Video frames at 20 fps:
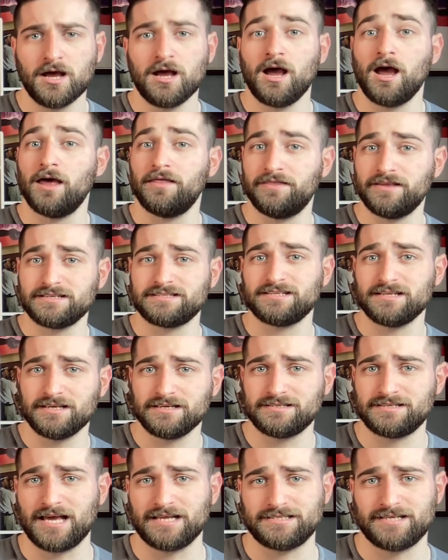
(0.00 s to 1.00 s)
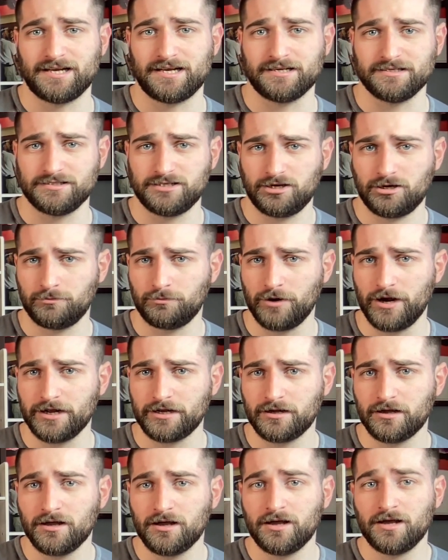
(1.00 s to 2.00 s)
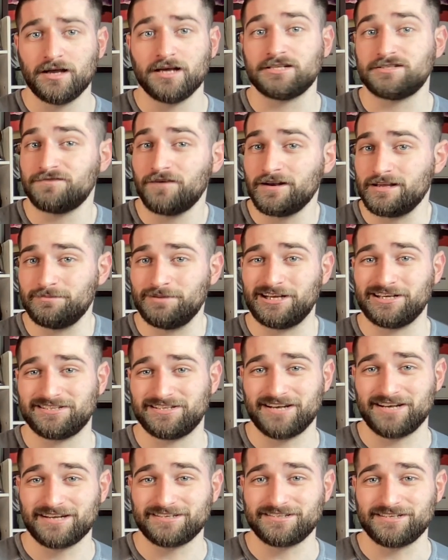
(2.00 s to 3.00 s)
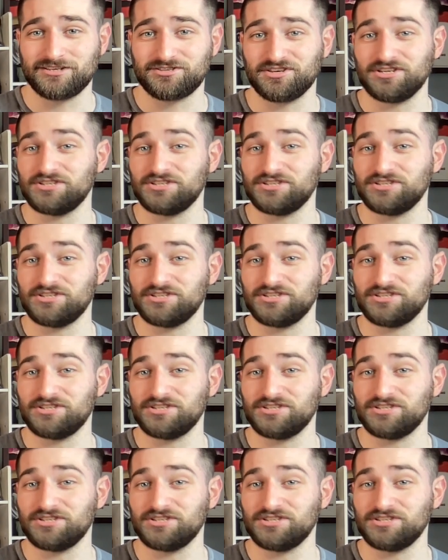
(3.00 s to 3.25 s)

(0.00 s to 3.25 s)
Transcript: and this is that second tier break. It's funny because the next entry